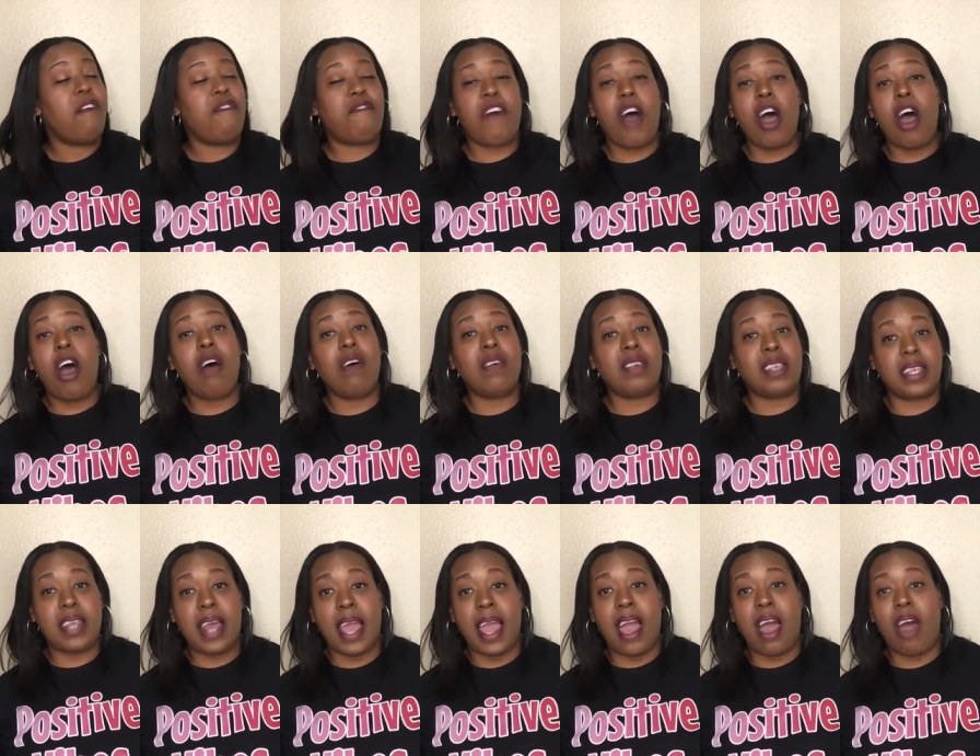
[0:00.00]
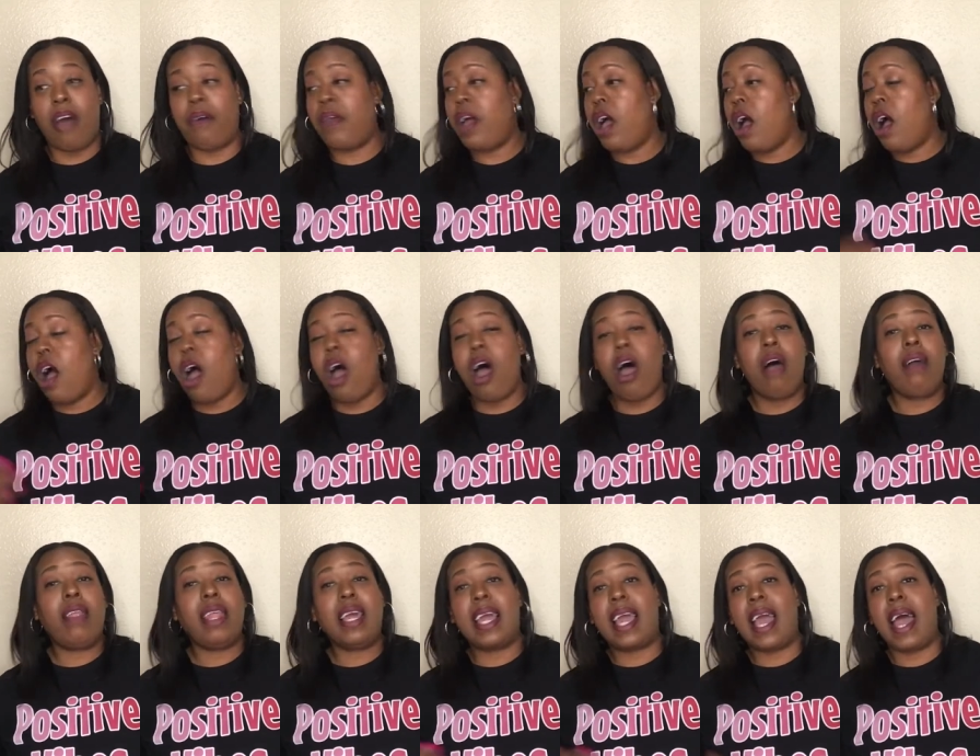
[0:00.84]
falls down
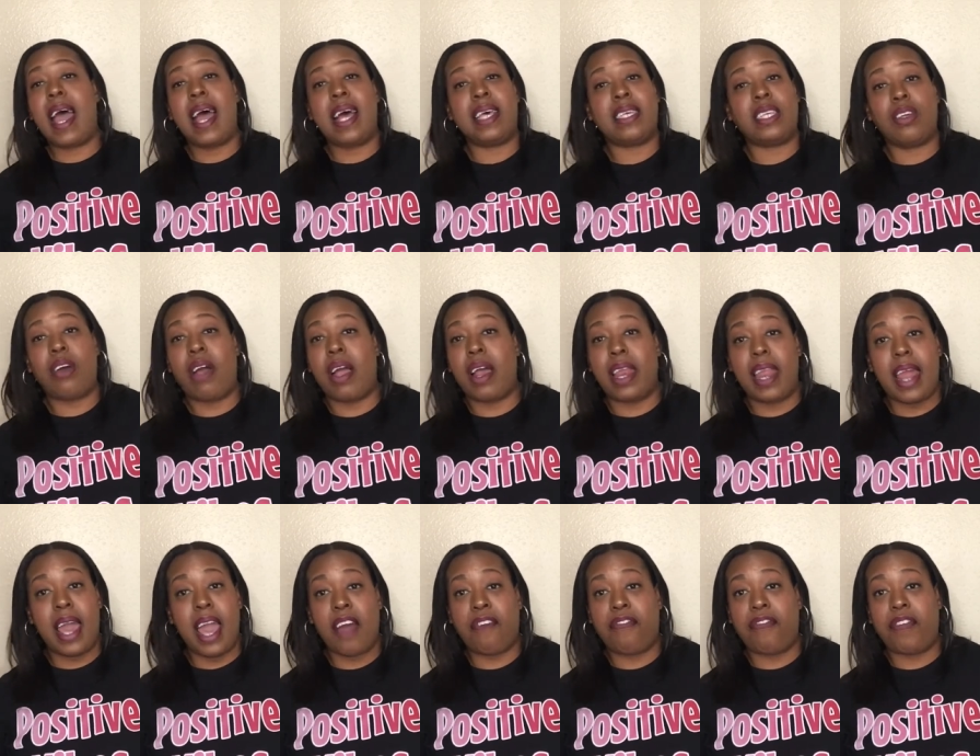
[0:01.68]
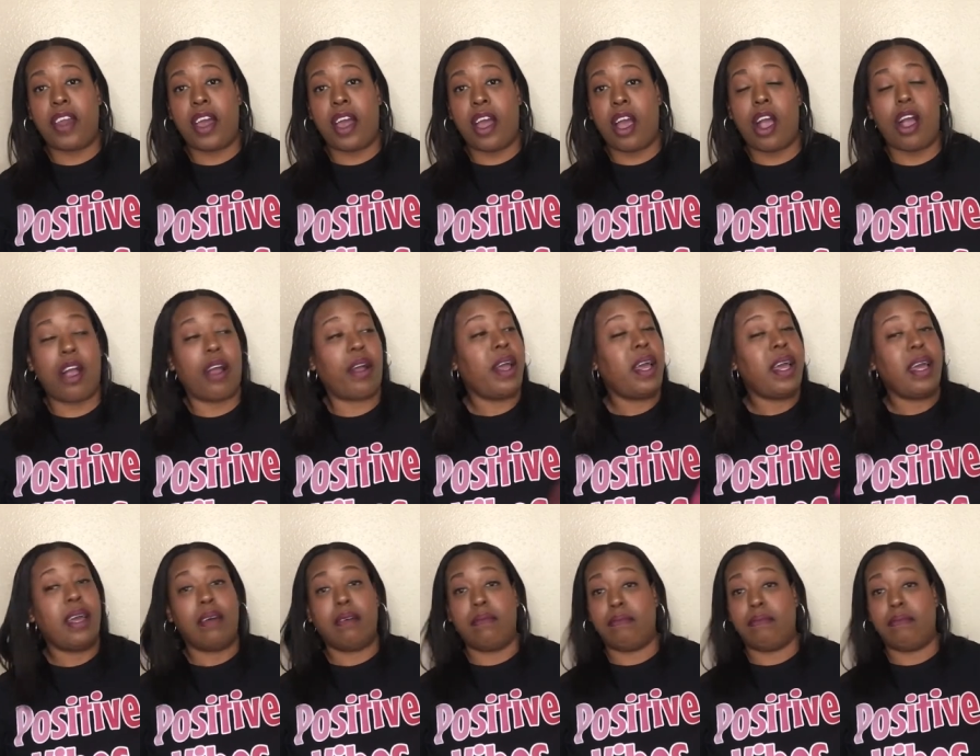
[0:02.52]
all the guys start laughing at her